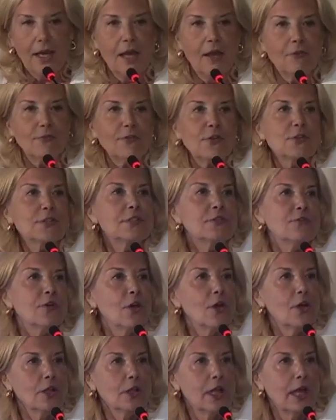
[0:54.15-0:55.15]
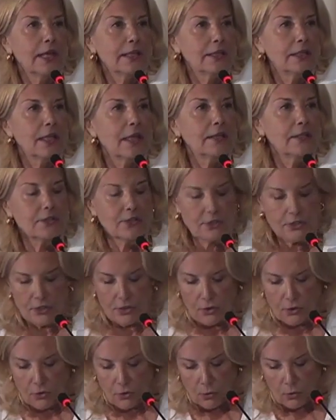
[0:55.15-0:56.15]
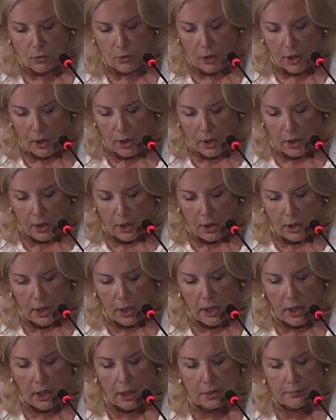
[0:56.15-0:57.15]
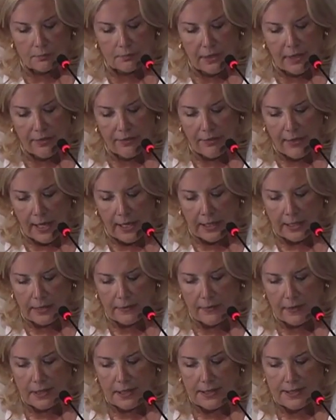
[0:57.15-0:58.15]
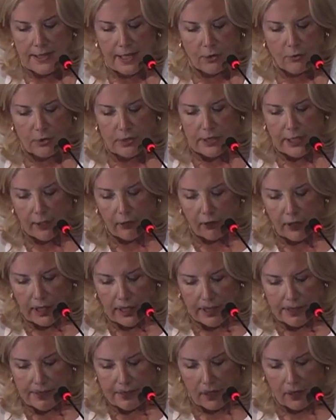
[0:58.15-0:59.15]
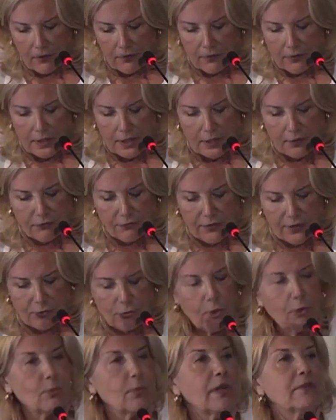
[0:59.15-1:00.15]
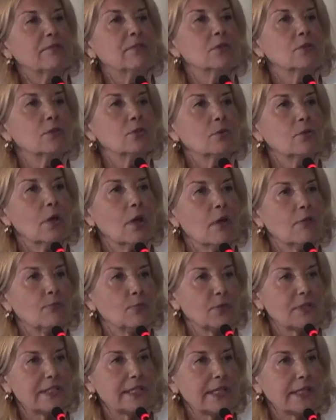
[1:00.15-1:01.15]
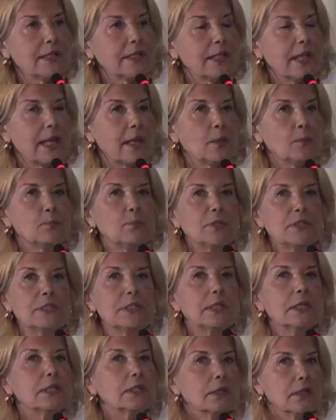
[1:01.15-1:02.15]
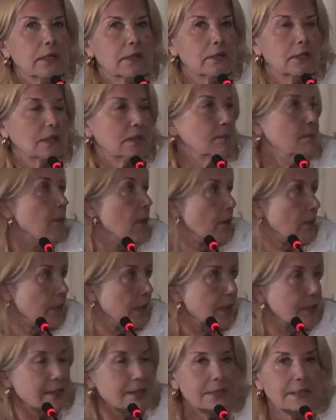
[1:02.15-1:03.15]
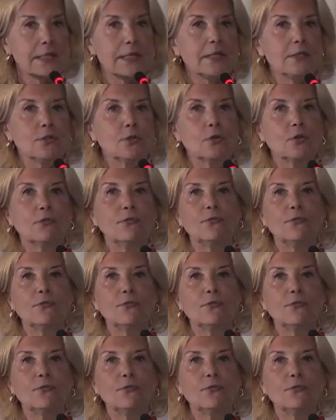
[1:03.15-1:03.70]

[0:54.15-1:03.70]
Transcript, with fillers: First of all, I'd like to um, thank the Secretariat of the Federal Revenue of Brazil and particularly Marcus Nader